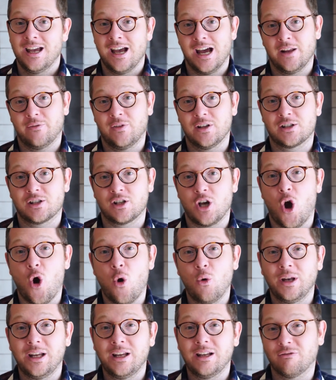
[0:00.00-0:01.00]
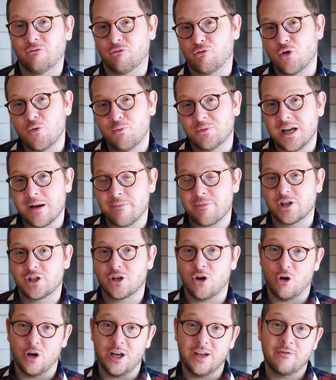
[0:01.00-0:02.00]
and if it's only room
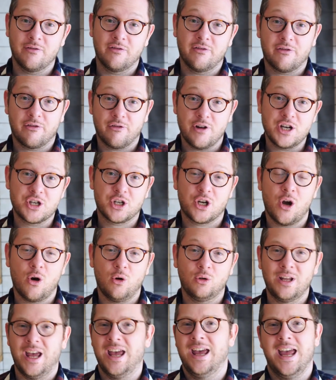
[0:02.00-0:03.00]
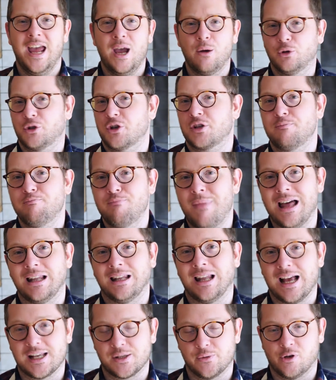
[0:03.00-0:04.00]
temperature or even fridge cold, it will just
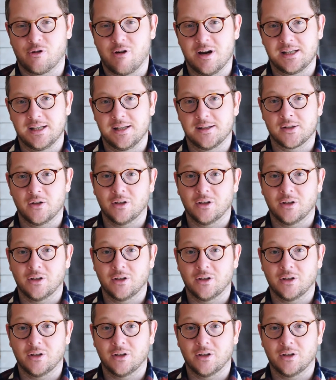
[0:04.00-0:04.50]
melt as we grate it.